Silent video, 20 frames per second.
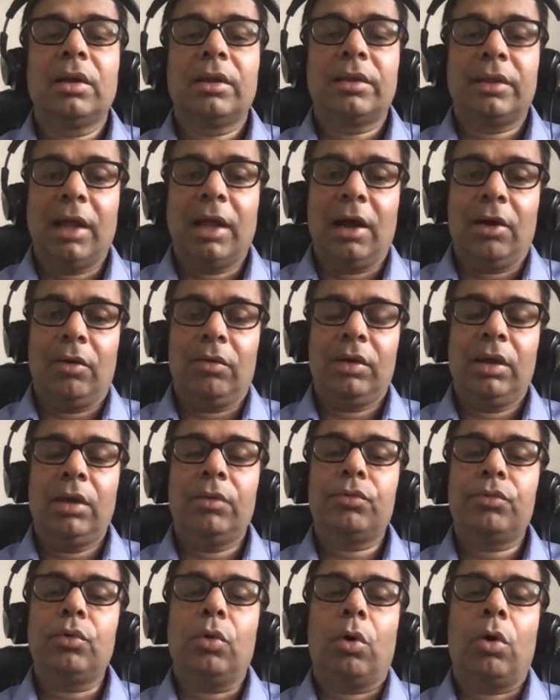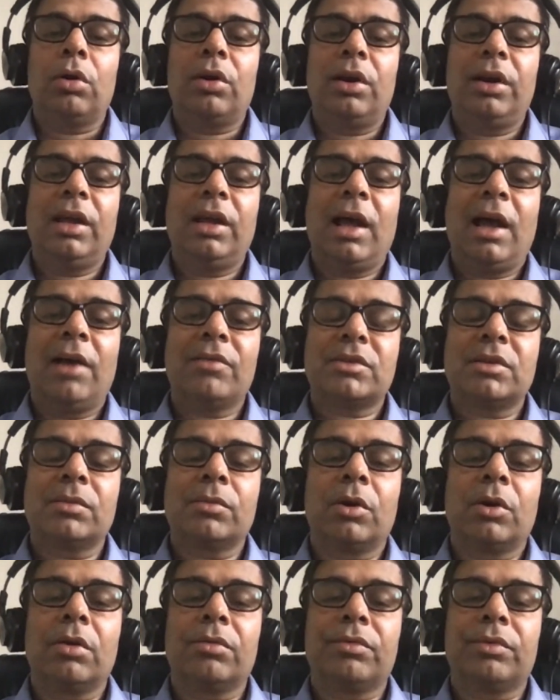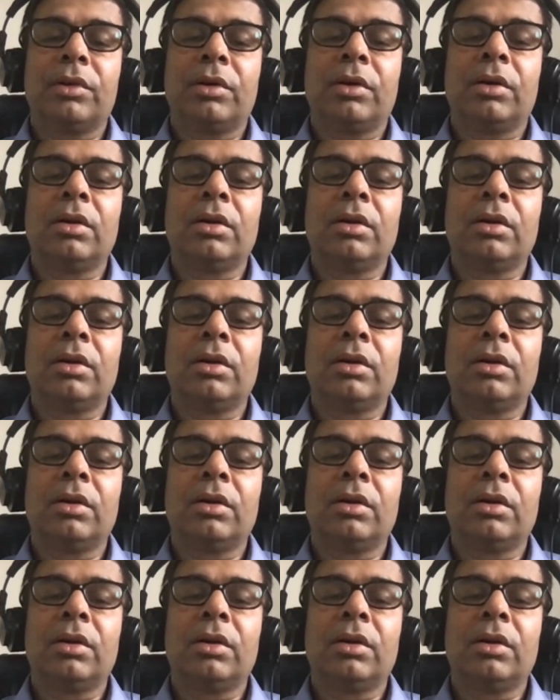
Now, if you already have some kind of